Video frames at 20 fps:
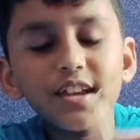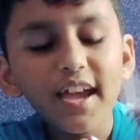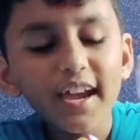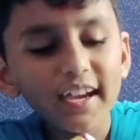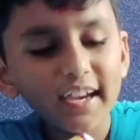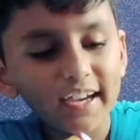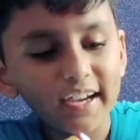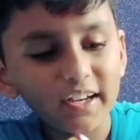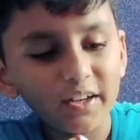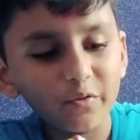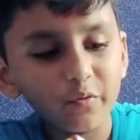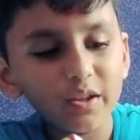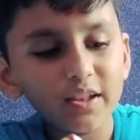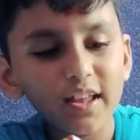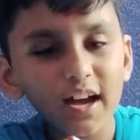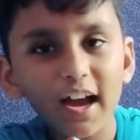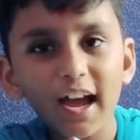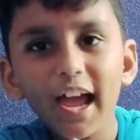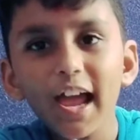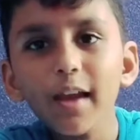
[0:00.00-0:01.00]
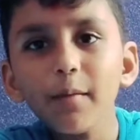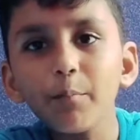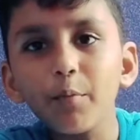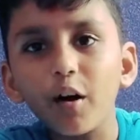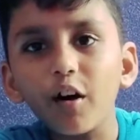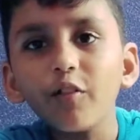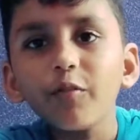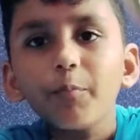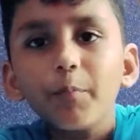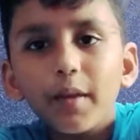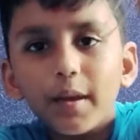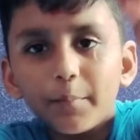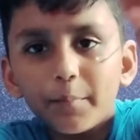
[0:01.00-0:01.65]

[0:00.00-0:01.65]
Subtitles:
it with the help of paper